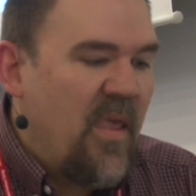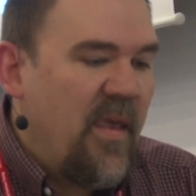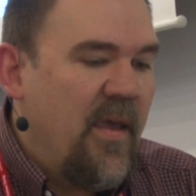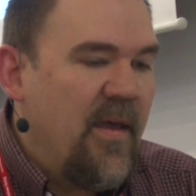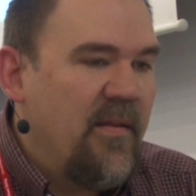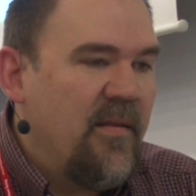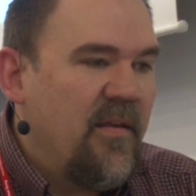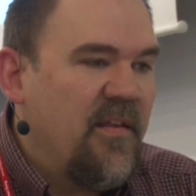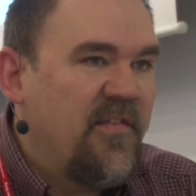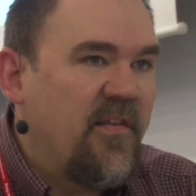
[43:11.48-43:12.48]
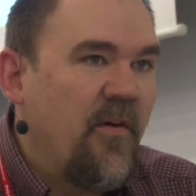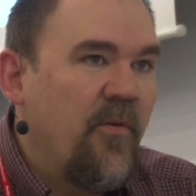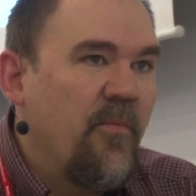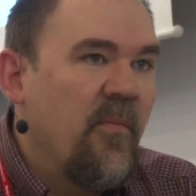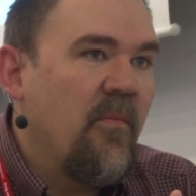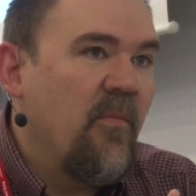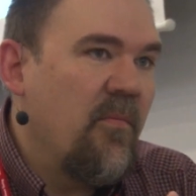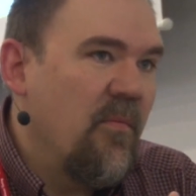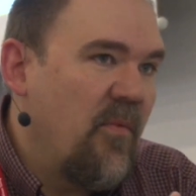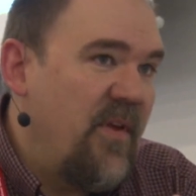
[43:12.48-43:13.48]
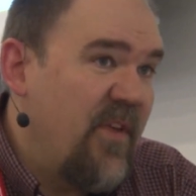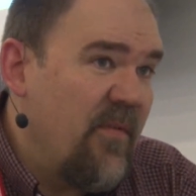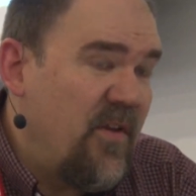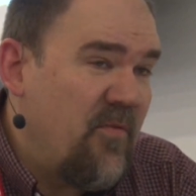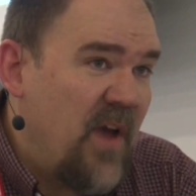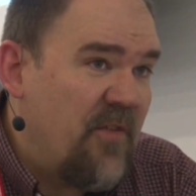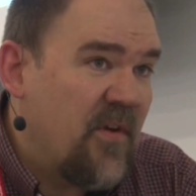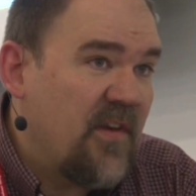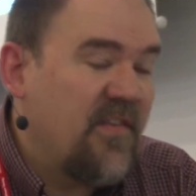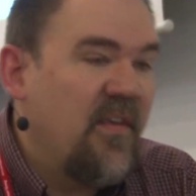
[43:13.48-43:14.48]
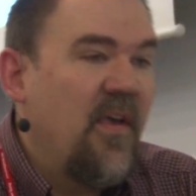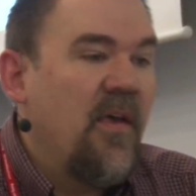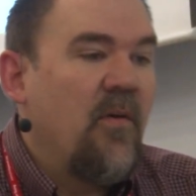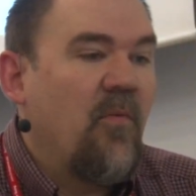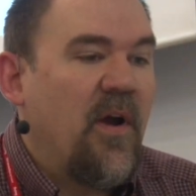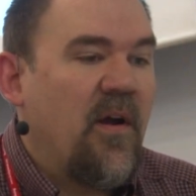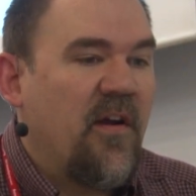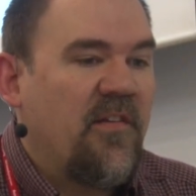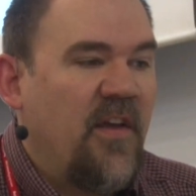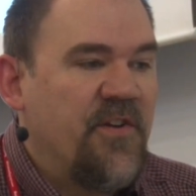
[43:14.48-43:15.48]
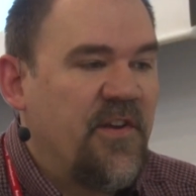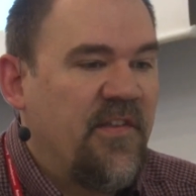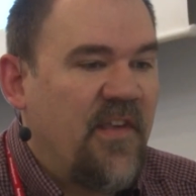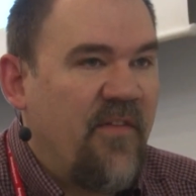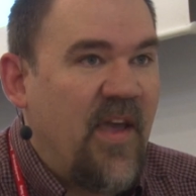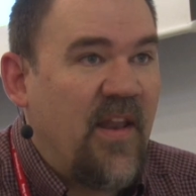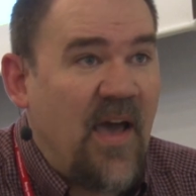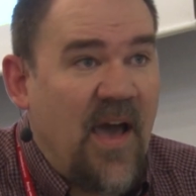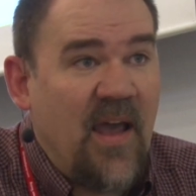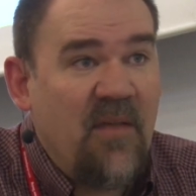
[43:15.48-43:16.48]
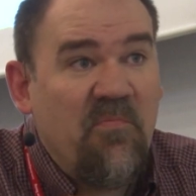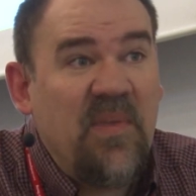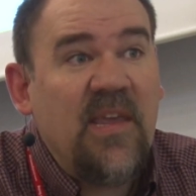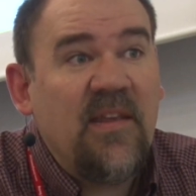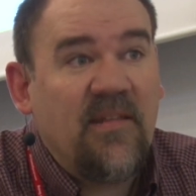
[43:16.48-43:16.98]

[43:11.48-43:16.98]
And so we've given you metrics where our sessions have had high B